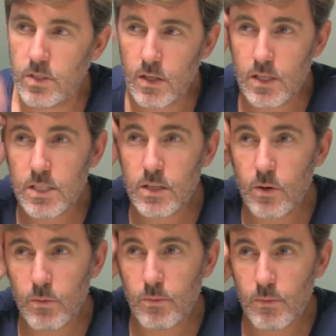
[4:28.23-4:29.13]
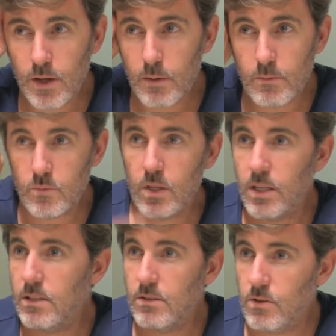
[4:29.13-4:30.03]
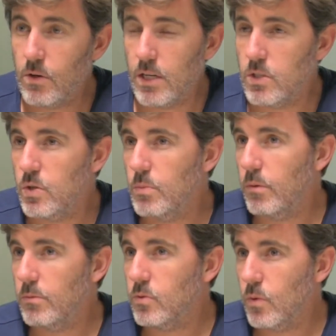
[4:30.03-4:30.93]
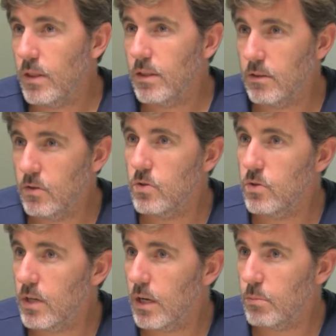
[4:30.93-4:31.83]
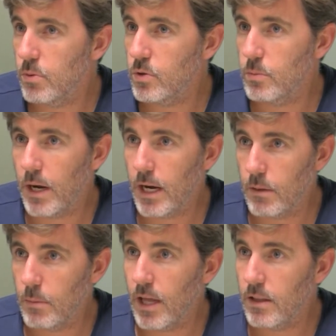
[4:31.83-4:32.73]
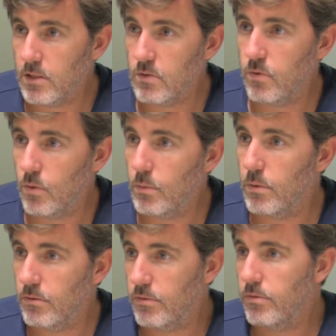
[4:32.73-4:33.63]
So there's a lot of, so that creates 2 problems. One, you do get pushback about this form